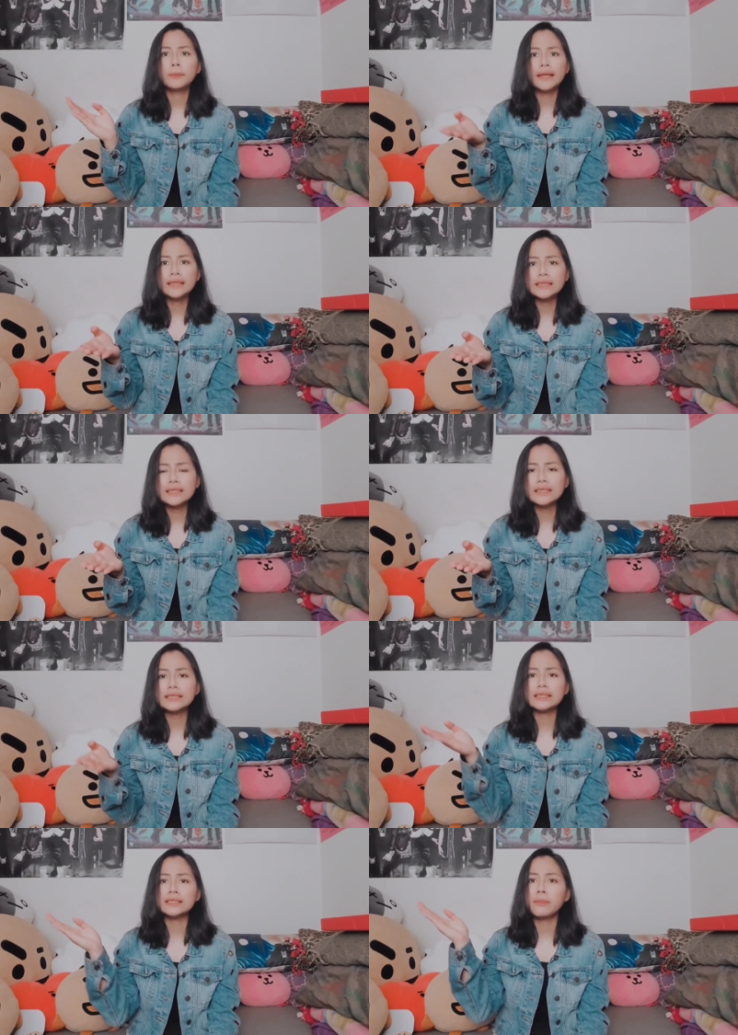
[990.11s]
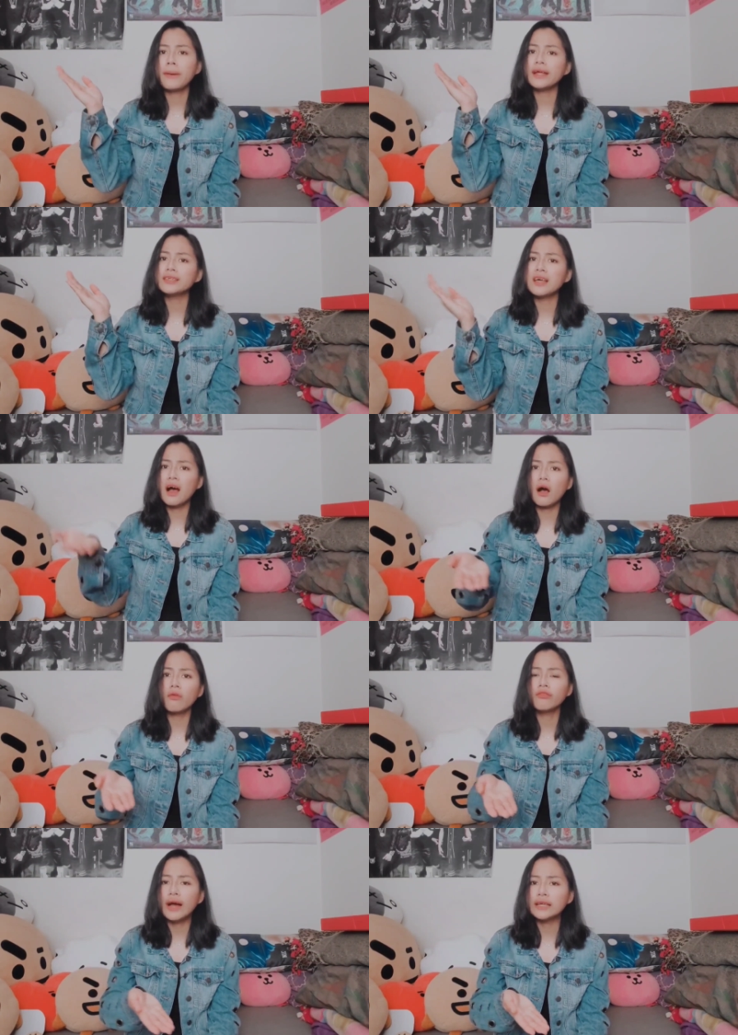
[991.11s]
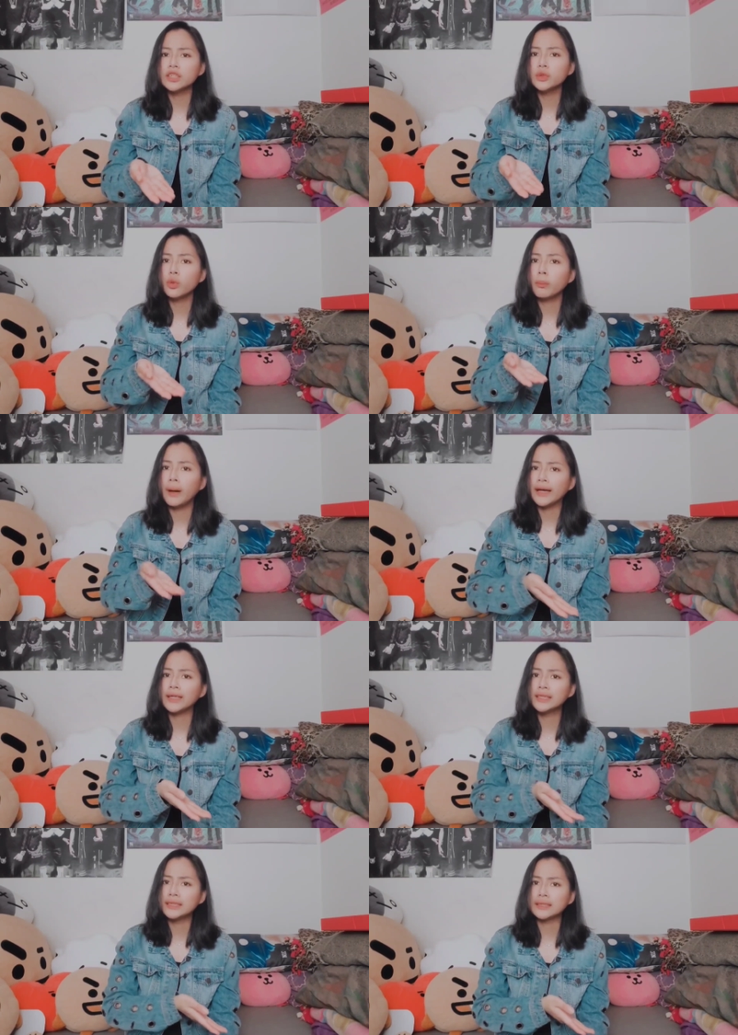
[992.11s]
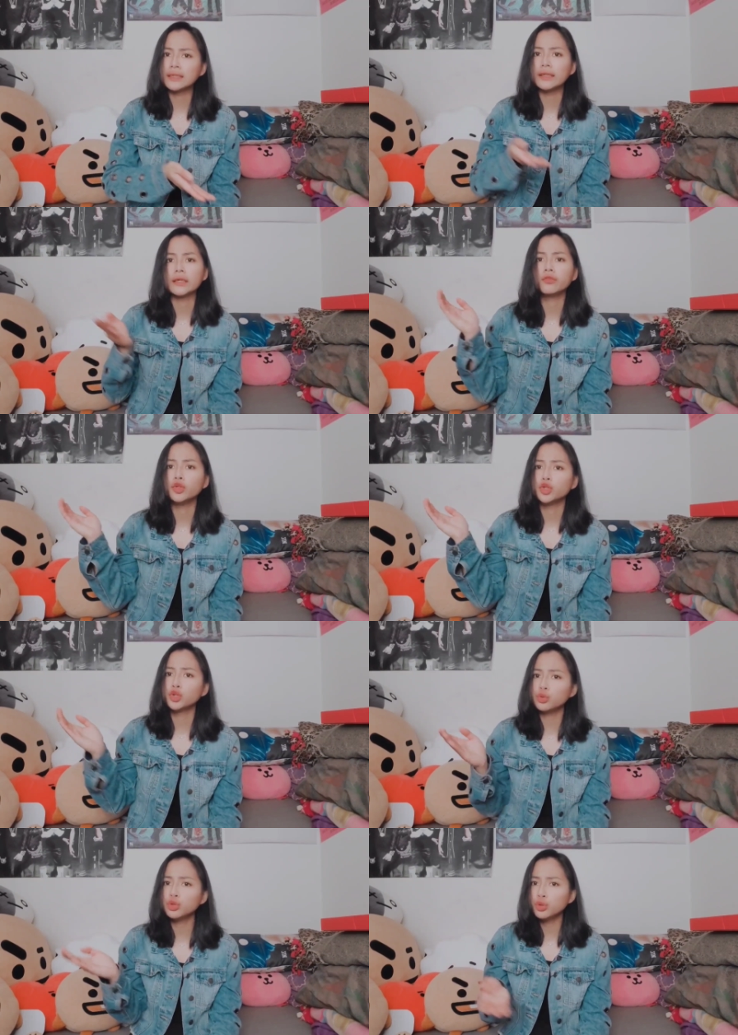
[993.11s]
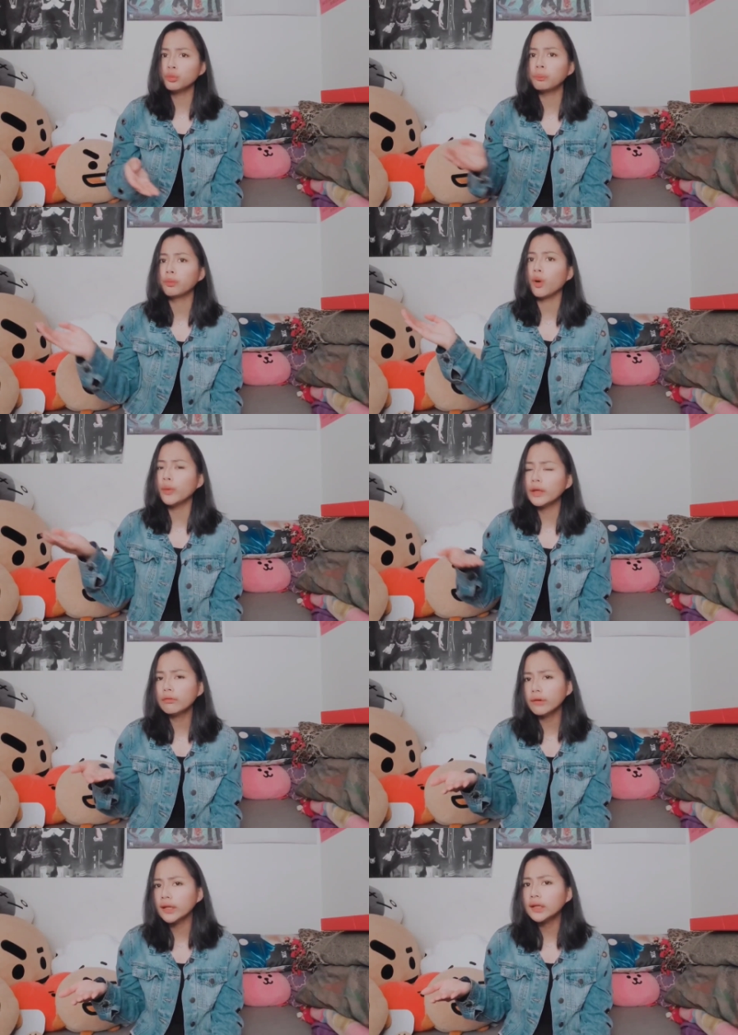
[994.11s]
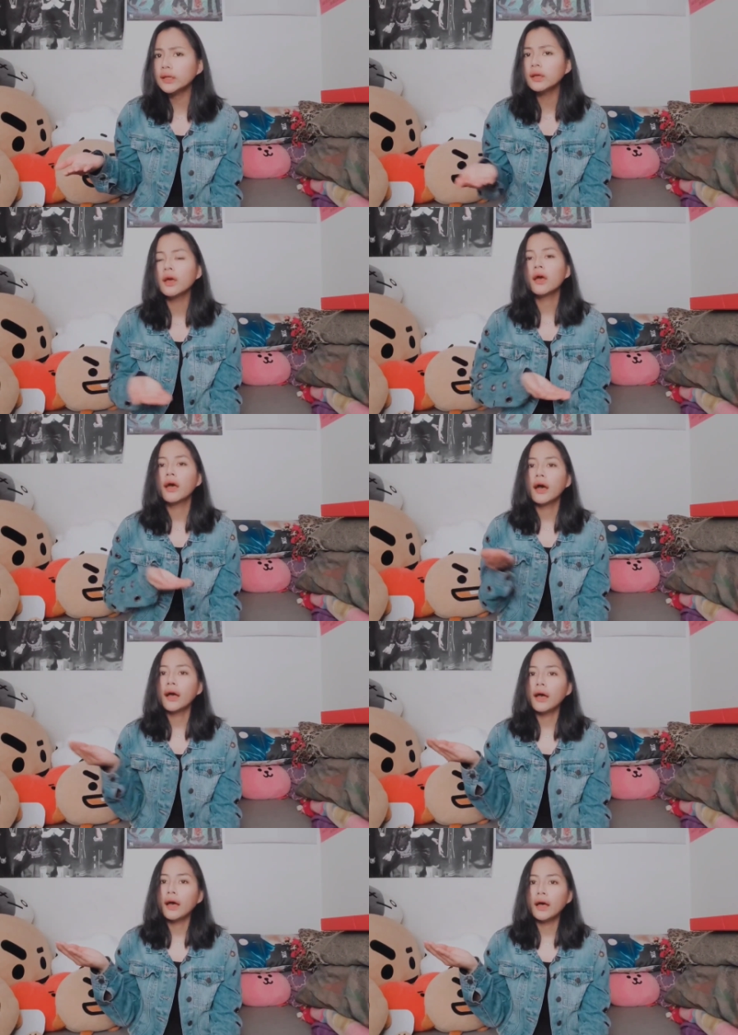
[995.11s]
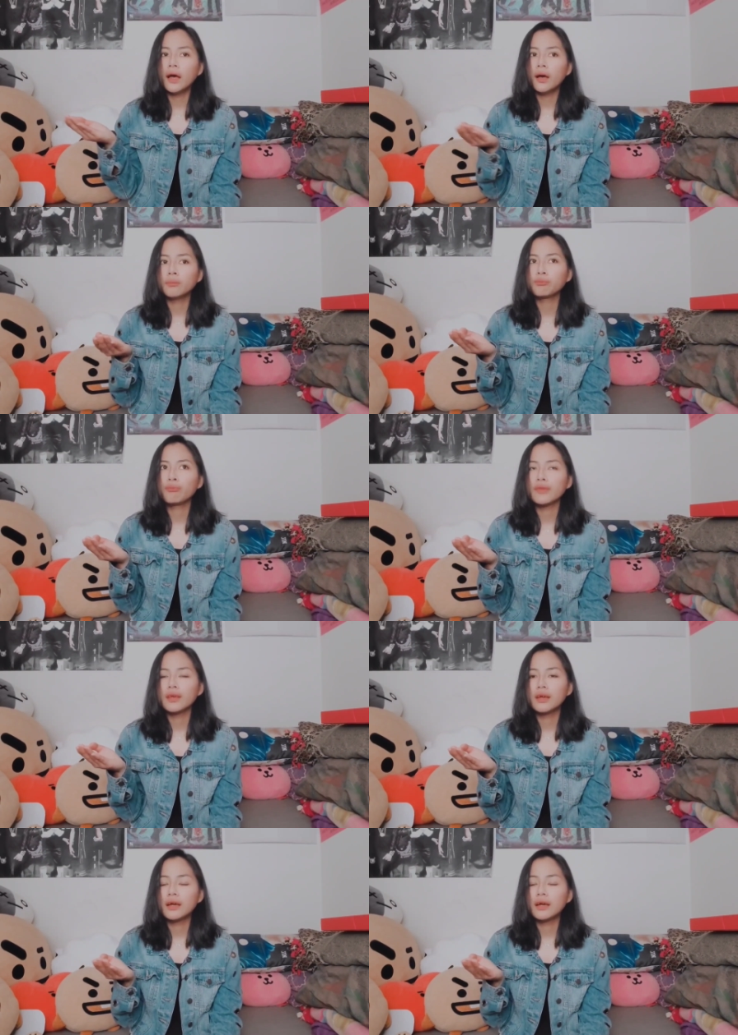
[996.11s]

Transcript: Plane tickets, it depends how fast you'll buy the ticket. Like if you're sure going already, um,